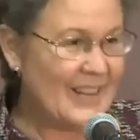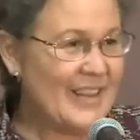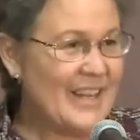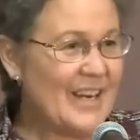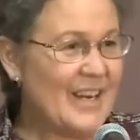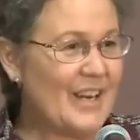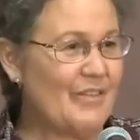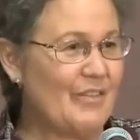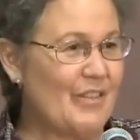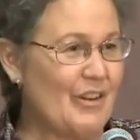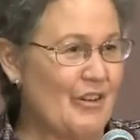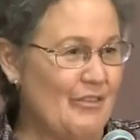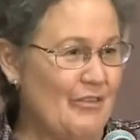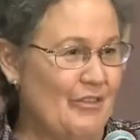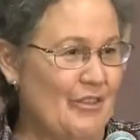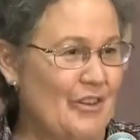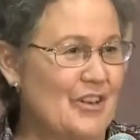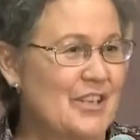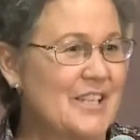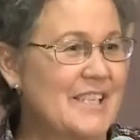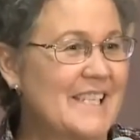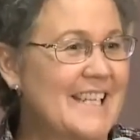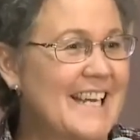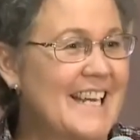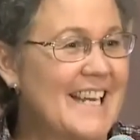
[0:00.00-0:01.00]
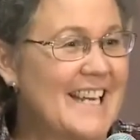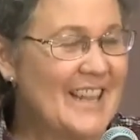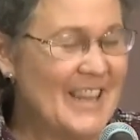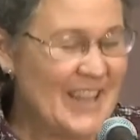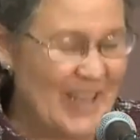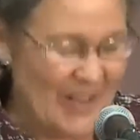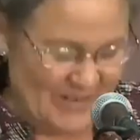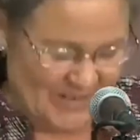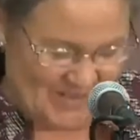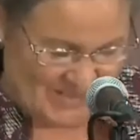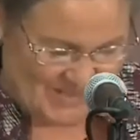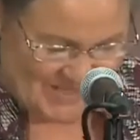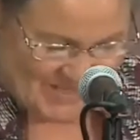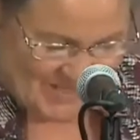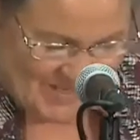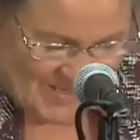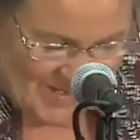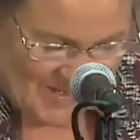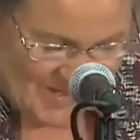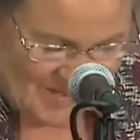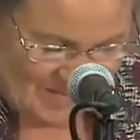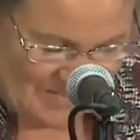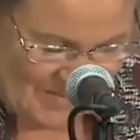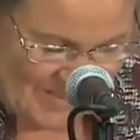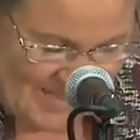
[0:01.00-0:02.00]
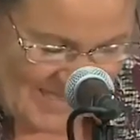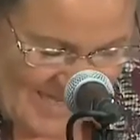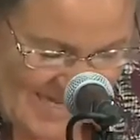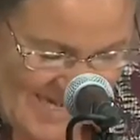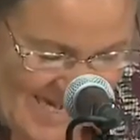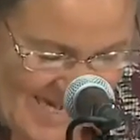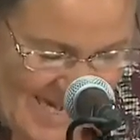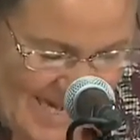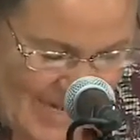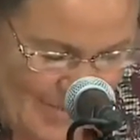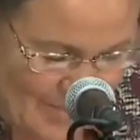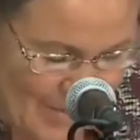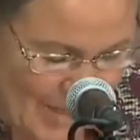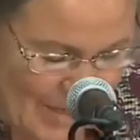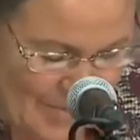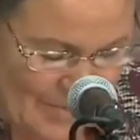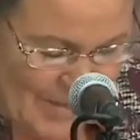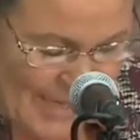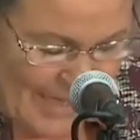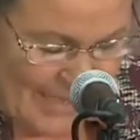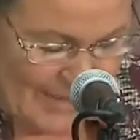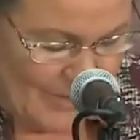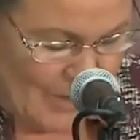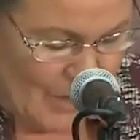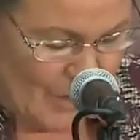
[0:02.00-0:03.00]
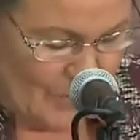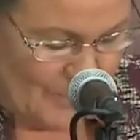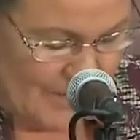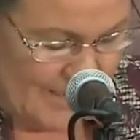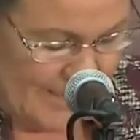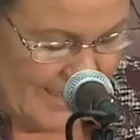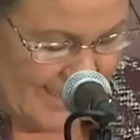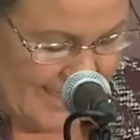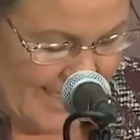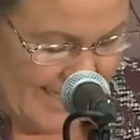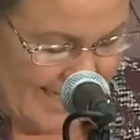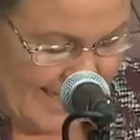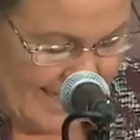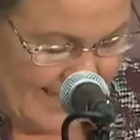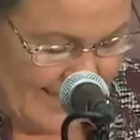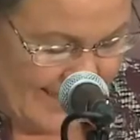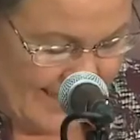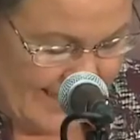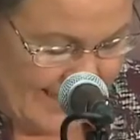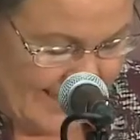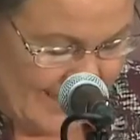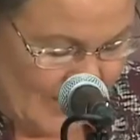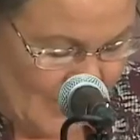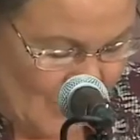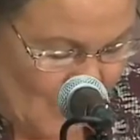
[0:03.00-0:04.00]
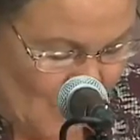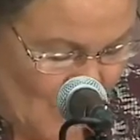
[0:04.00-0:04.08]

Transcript: think of her first in those terms, but make no mistake, this is